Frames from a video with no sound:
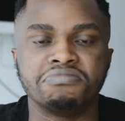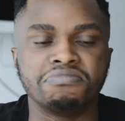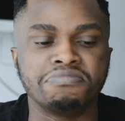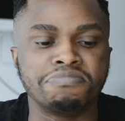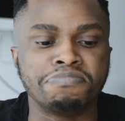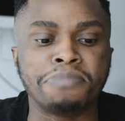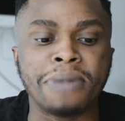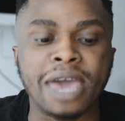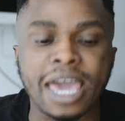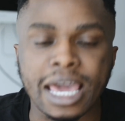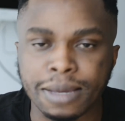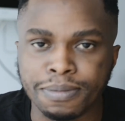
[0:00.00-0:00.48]

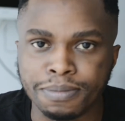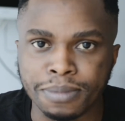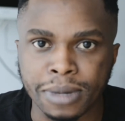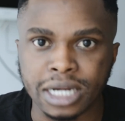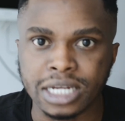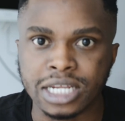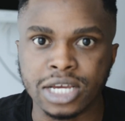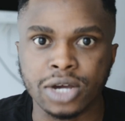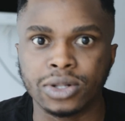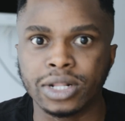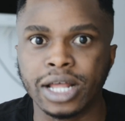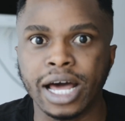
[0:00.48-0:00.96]
make
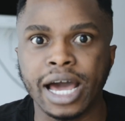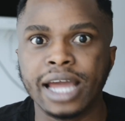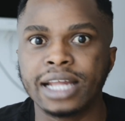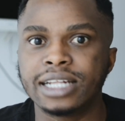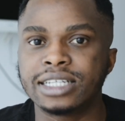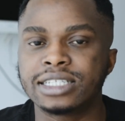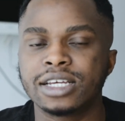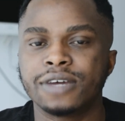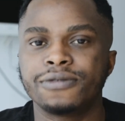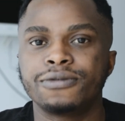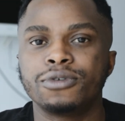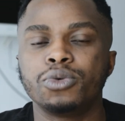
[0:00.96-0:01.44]
money
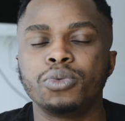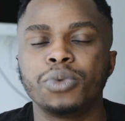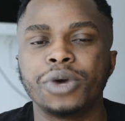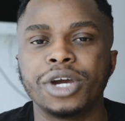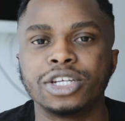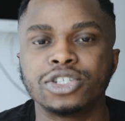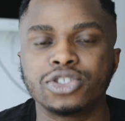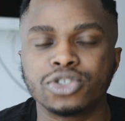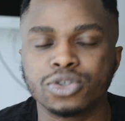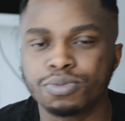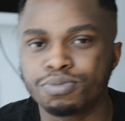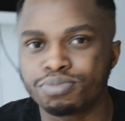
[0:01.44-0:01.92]
online, several
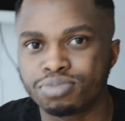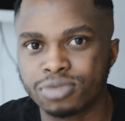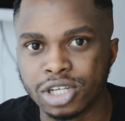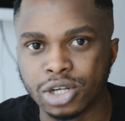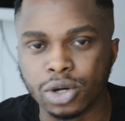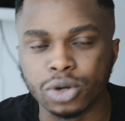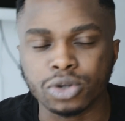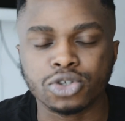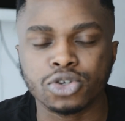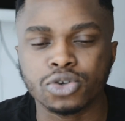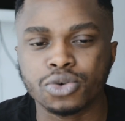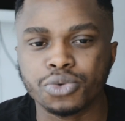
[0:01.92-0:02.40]
ways to, you
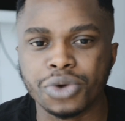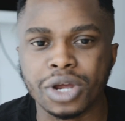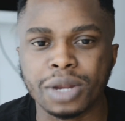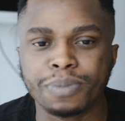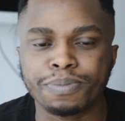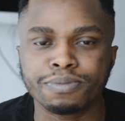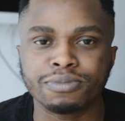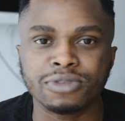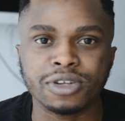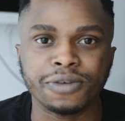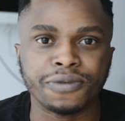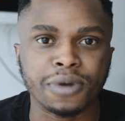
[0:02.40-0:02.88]
know, to
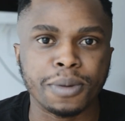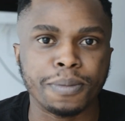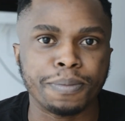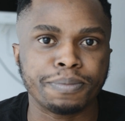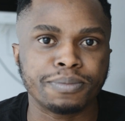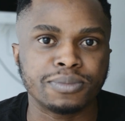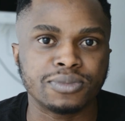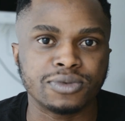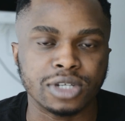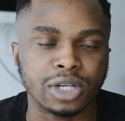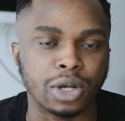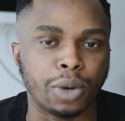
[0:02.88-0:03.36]
create different,
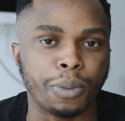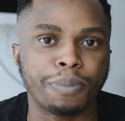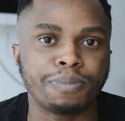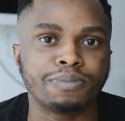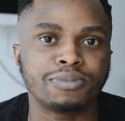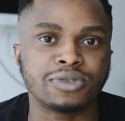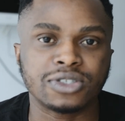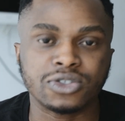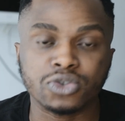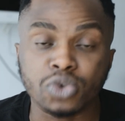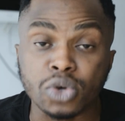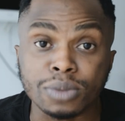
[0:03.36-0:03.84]
you know,
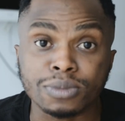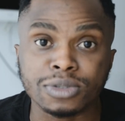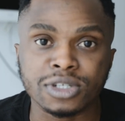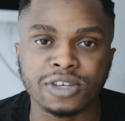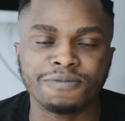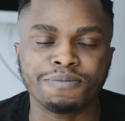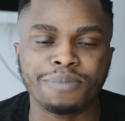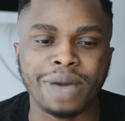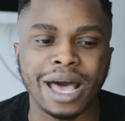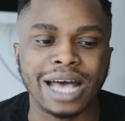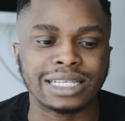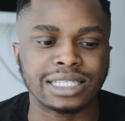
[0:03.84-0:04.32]
streams
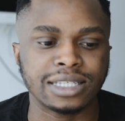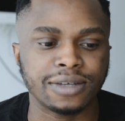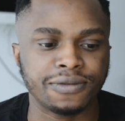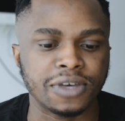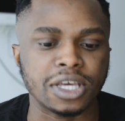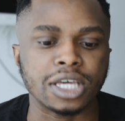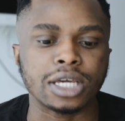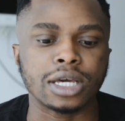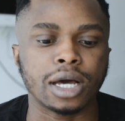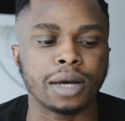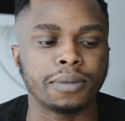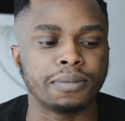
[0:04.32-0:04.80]
of passive
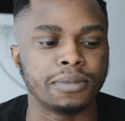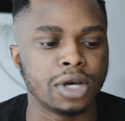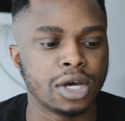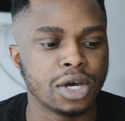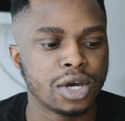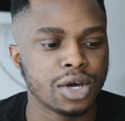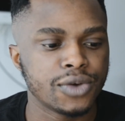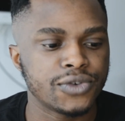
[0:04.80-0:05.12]
income.